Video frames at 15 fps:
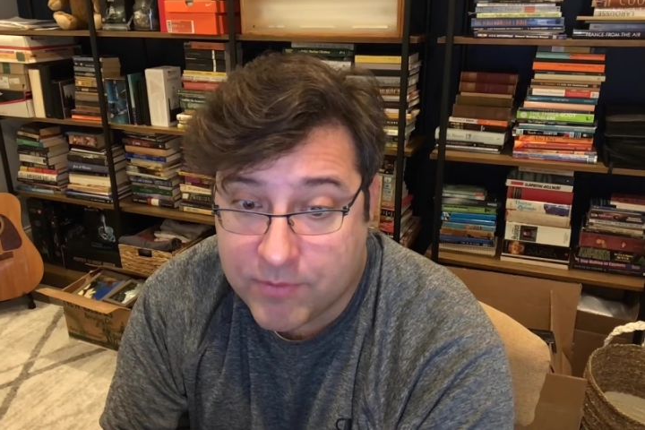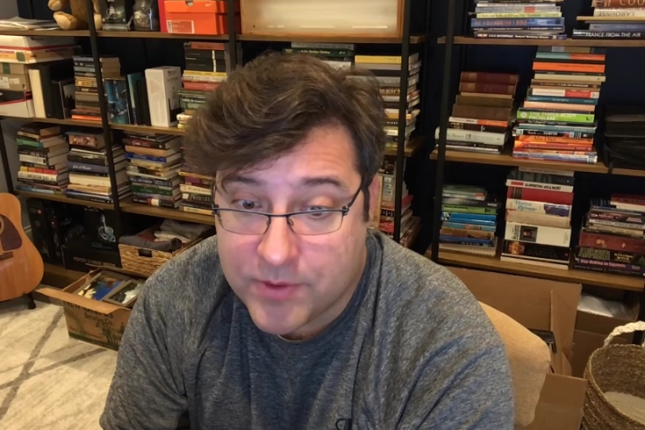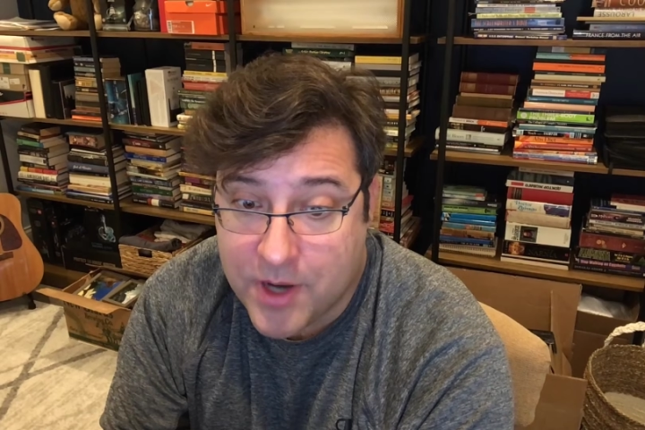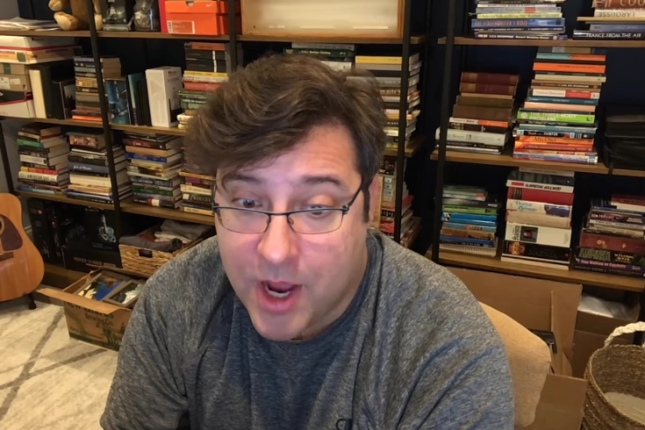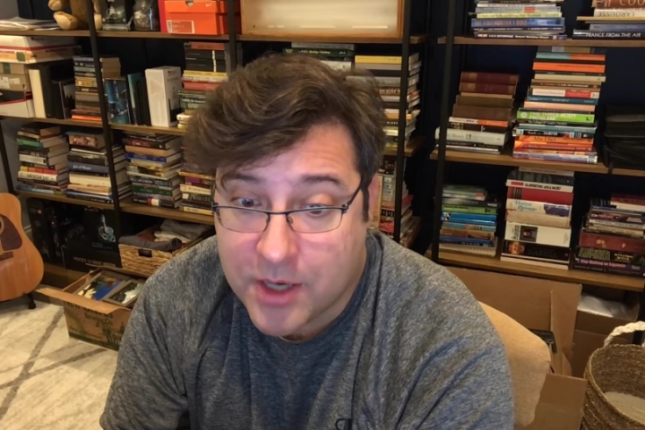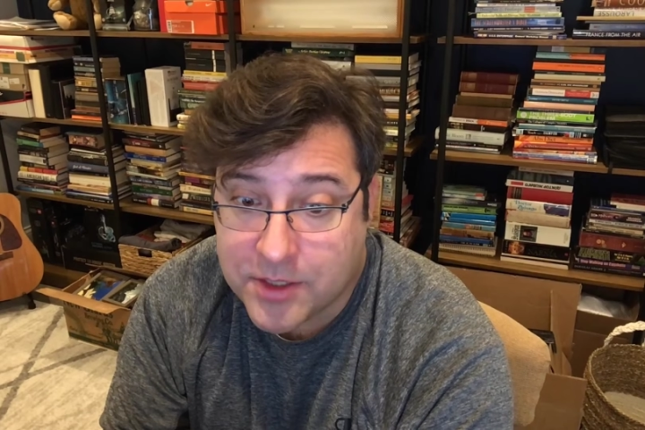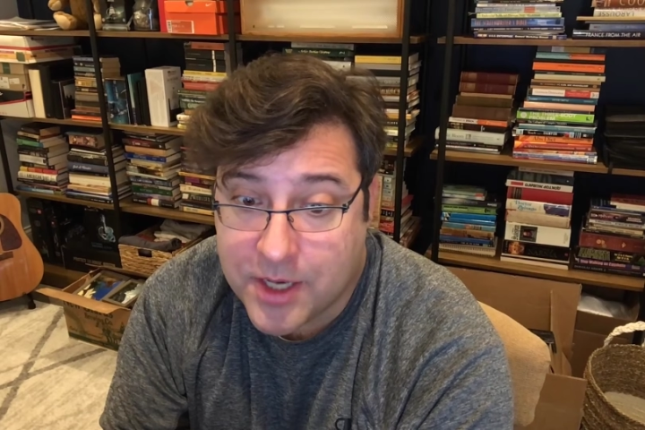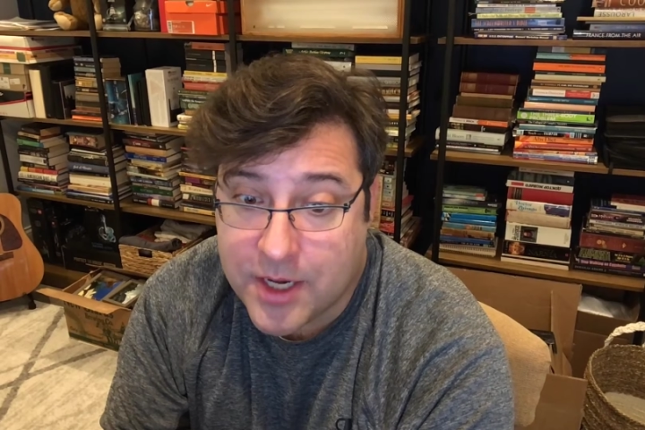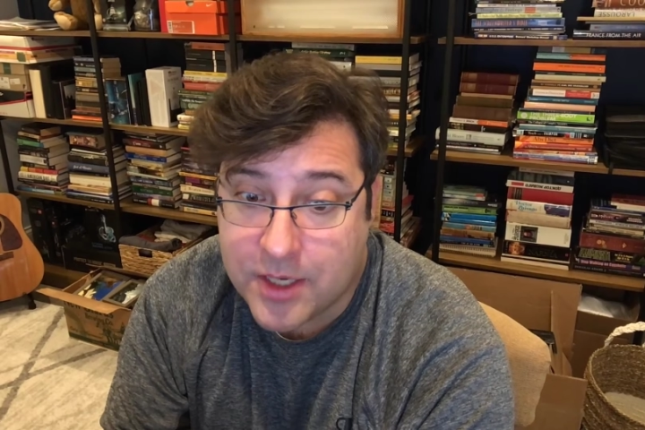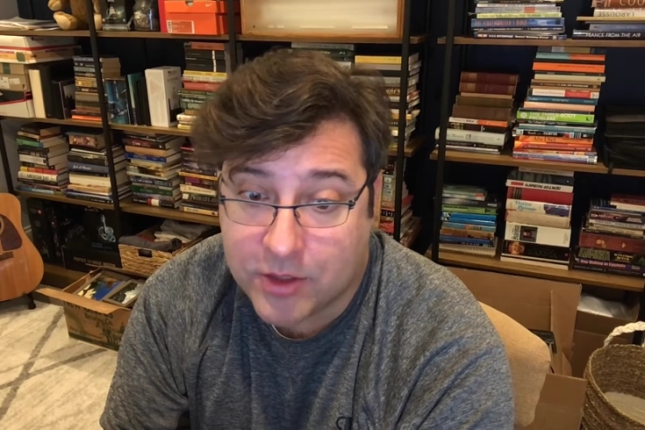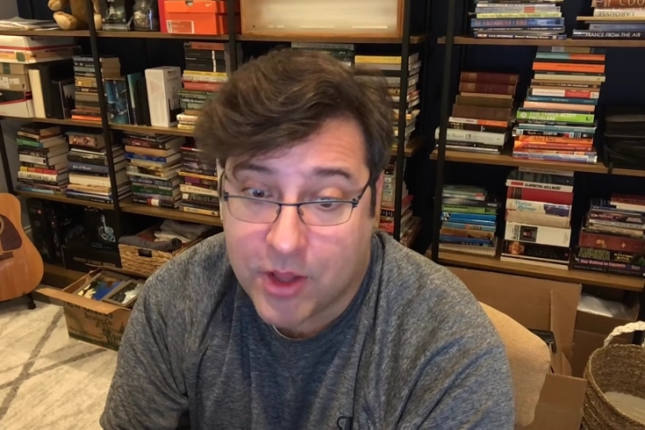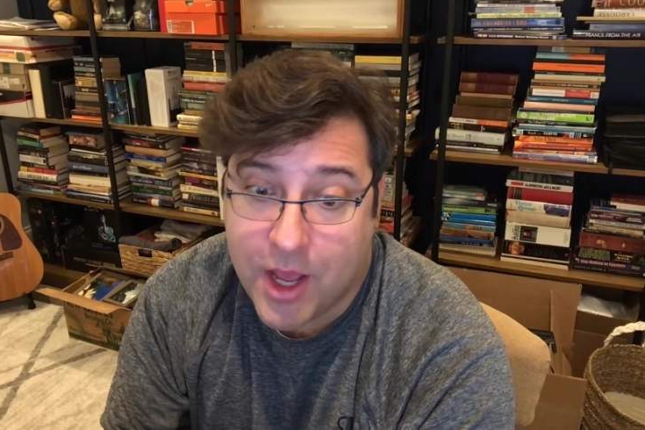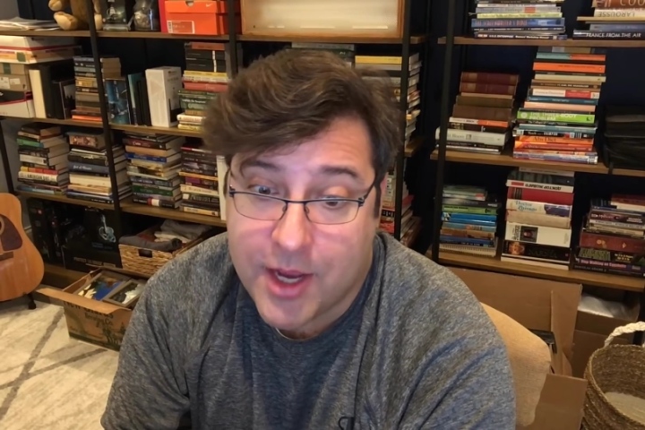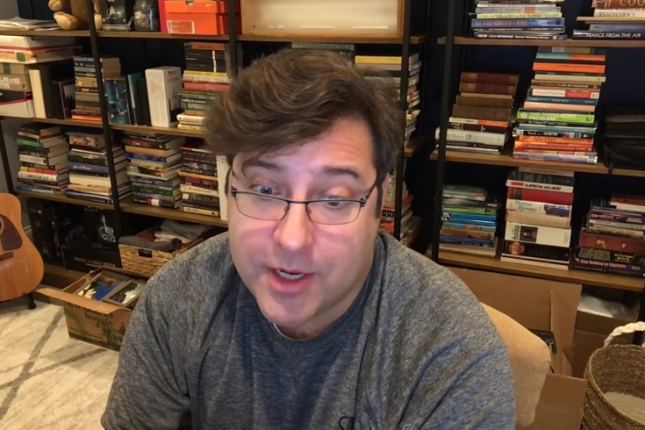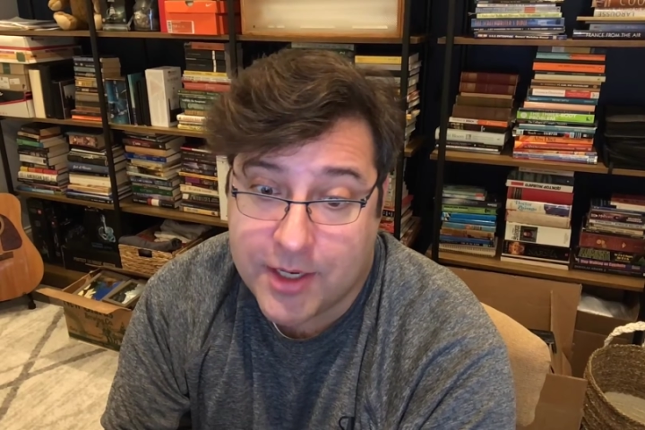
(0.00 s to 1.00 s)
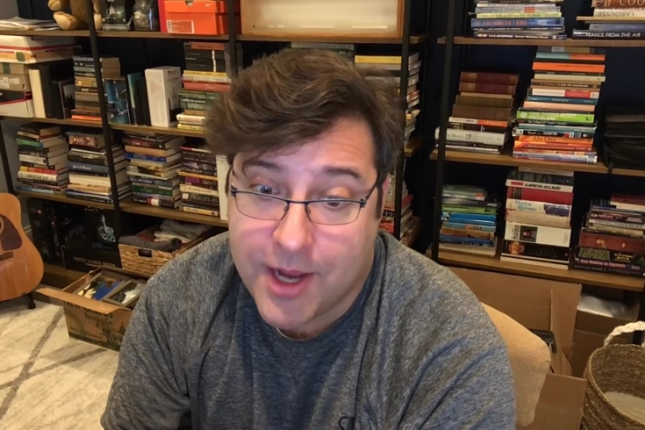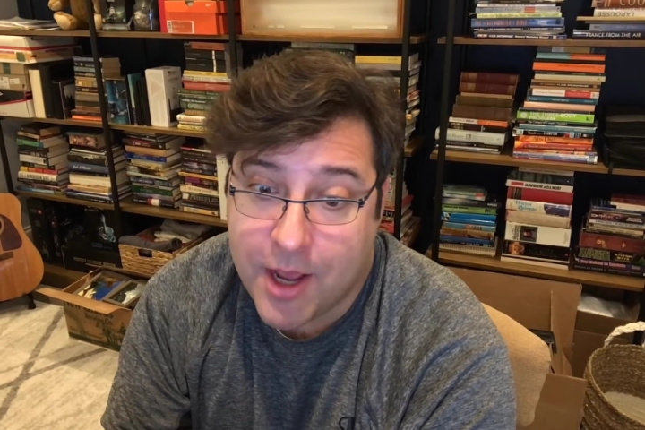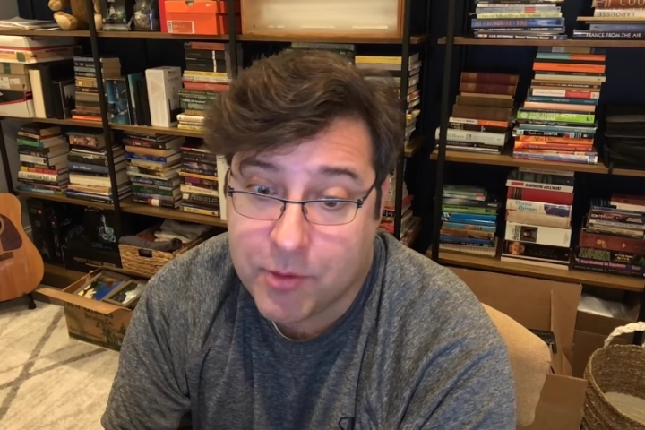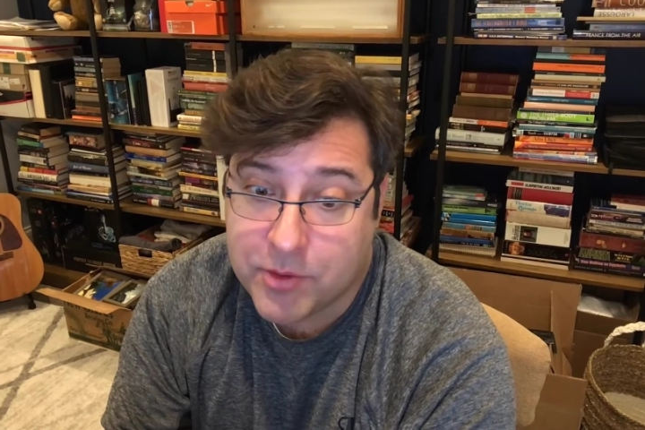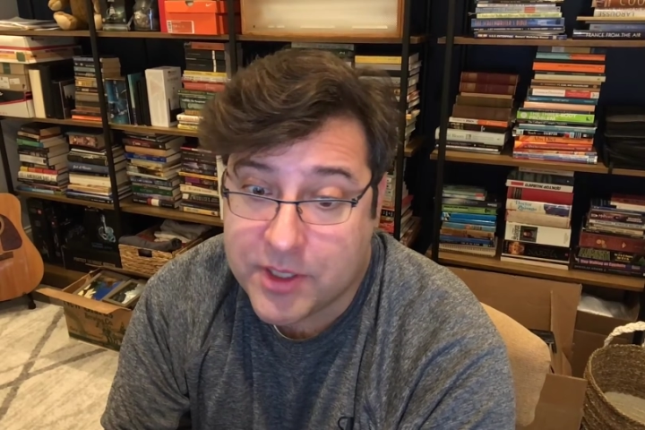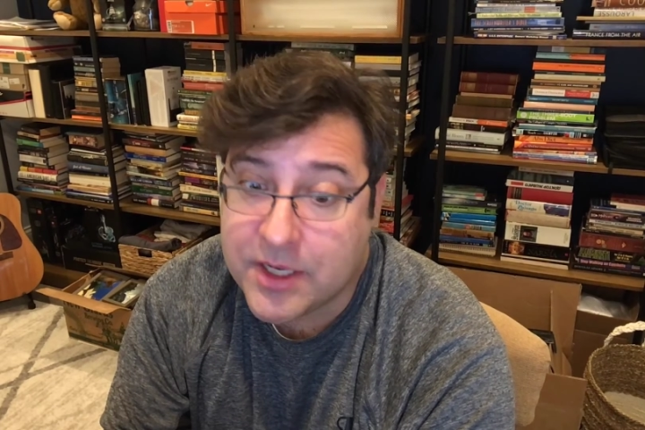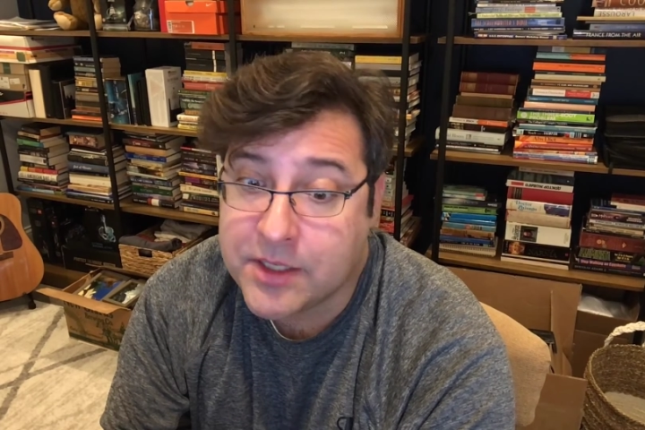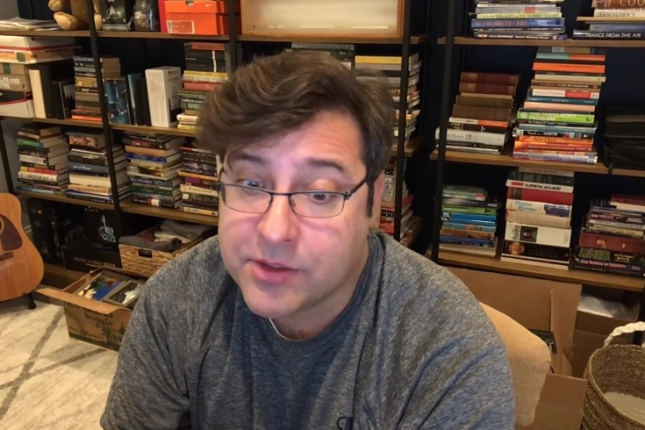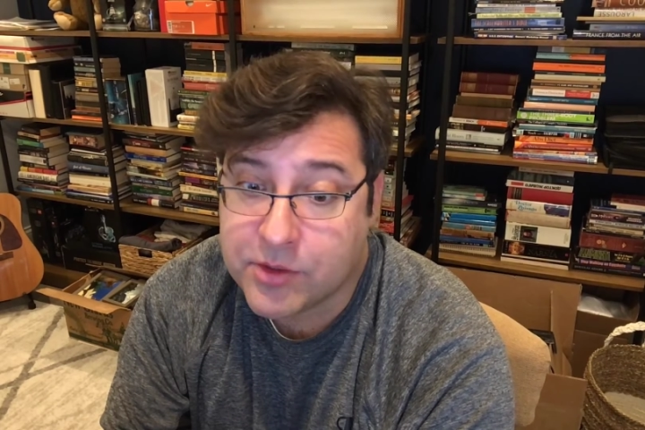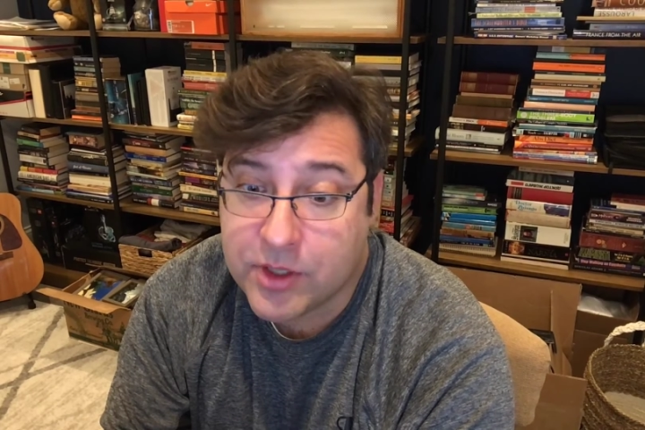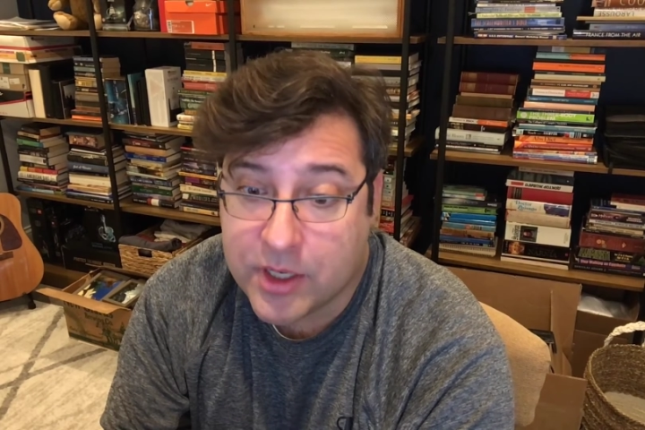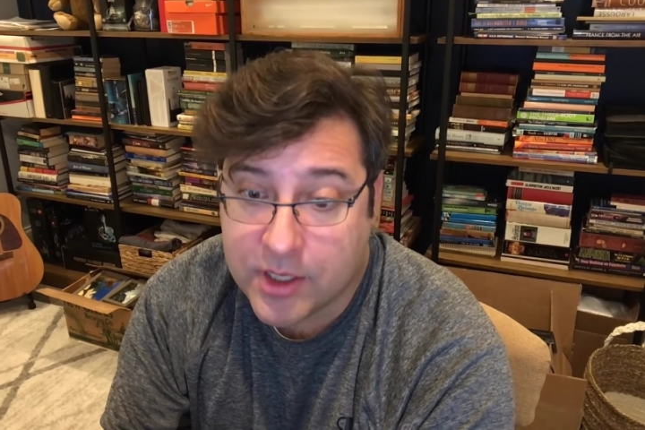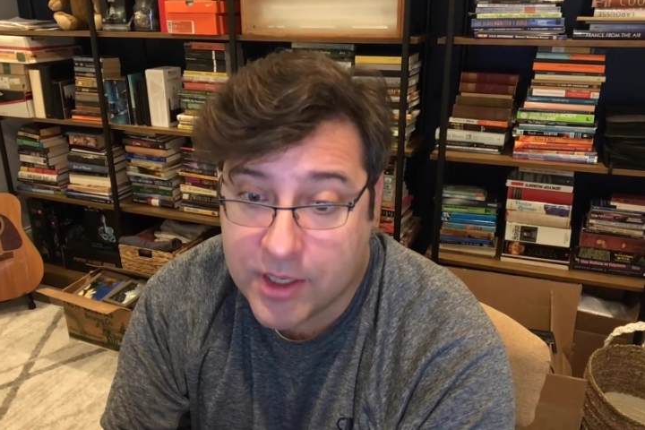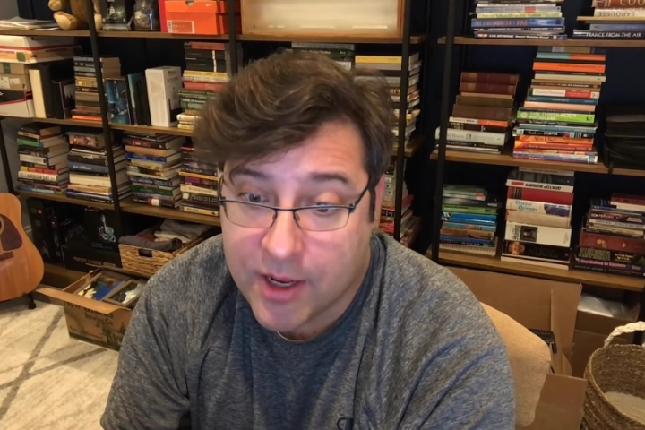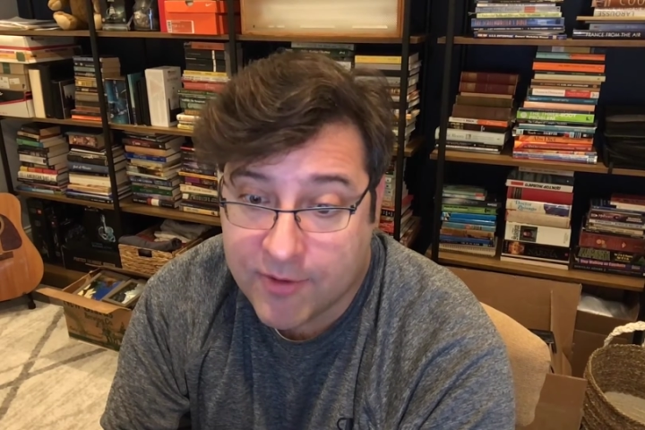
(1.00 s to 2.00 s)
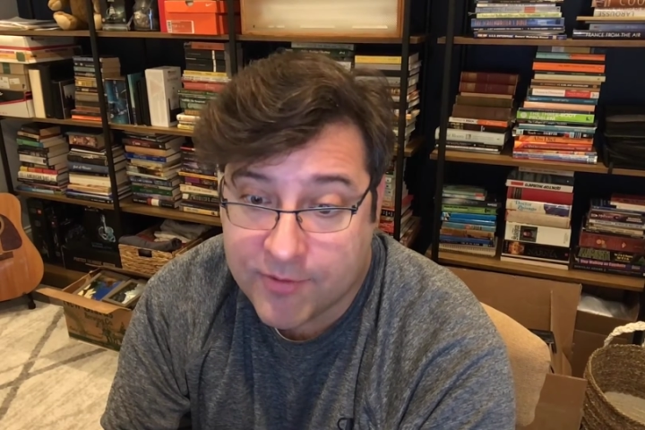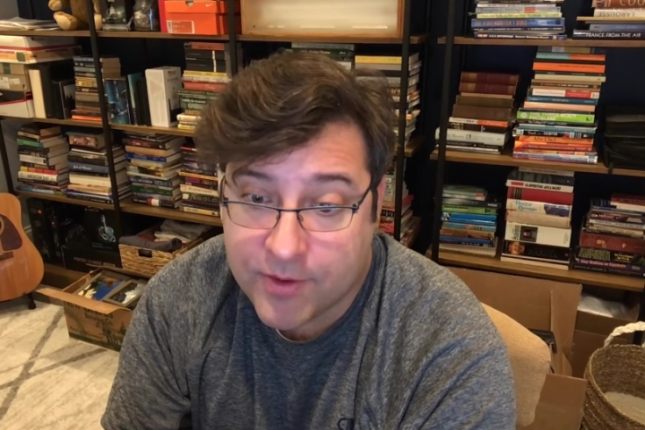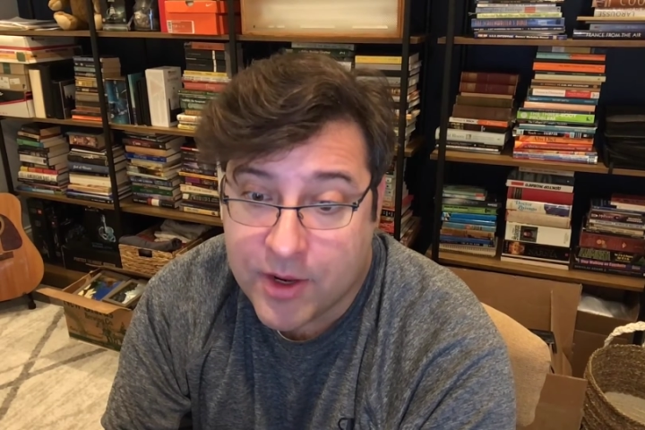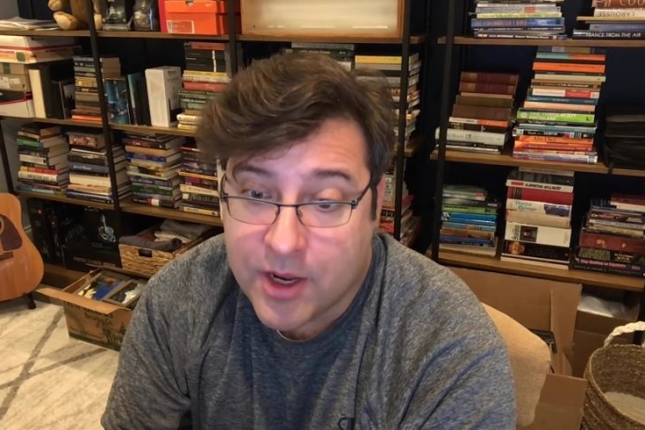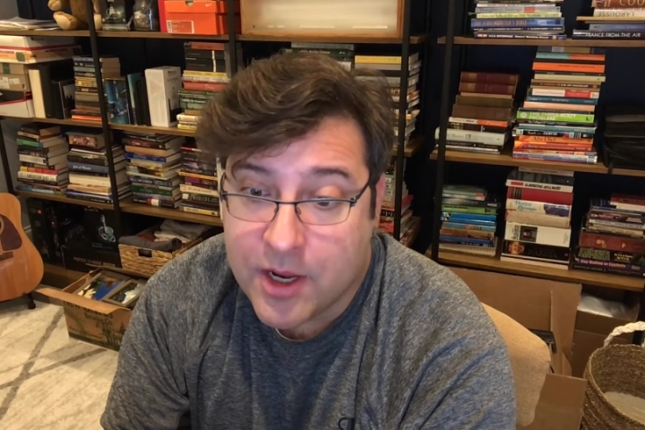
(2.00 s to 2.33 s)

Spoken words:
knocked any lion out easily enough,